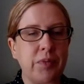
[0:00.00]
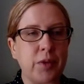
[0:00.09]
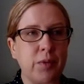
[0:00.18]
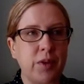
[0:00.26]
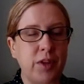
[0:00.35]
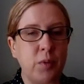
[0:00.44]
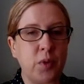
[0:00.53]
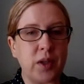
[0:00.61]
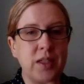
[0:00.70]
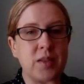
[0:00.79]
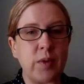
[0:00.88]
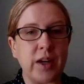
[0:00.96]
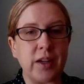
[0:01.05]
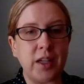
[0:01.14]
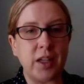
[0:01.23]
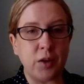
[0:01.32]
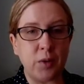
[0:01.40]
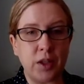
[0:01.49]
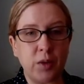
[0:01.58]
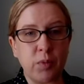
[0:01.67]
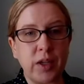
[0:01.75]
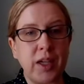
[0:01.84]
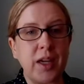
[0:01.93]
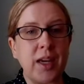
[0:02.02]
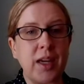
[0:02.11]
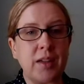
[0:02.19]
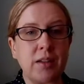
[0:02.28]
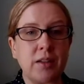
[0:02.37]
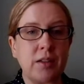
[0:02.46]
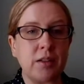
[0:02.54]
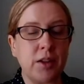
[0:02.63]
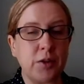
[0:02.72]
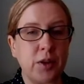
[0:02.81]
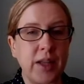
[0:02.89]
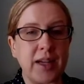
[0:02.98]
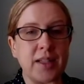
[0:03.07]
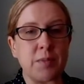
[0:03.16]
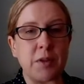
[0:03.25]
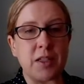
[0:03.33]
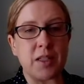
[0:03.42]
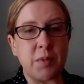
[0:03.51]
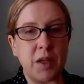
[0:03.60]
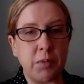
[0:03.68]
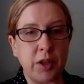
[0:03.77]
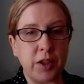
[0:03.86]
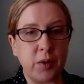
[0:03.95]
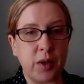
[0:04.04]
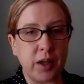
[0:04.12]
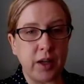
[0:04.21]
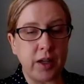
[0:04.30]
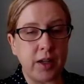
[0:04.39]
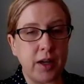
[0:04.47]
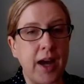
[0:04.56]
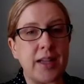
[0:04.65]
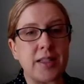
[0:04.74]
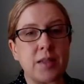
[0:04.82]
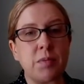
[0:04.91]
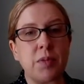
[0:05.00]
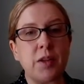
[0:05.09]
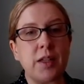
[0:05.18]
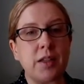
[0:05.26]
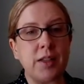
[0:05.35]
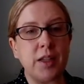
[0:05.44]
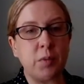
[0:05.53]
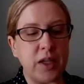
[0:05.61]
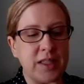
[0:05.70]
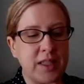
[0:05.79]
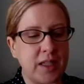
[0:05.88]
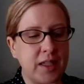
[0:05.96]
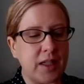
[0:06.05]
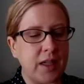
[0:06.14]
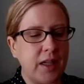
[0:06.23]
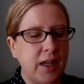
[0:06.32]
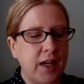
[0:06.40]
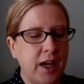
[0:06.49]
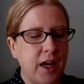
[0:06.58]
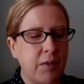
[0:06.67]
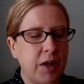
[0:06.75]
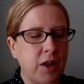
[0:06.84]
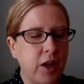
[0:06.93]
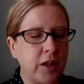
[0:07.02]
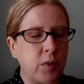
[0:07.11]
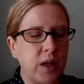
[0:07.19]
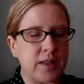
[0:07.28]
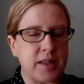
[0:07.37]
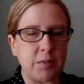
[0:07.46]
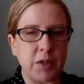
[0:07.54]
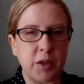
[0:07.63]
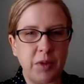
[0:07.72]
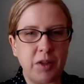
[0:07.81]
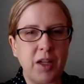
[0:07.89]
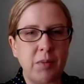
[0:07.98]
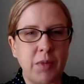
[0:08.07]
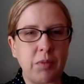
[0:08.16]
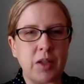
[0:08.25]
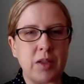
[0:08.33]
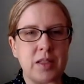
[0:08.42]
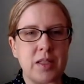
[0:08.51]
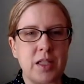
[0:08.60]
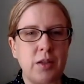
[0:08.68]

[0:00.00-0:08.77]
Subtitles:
review boards where you're bringing in local experts, people who are not politically appointed, along with some community members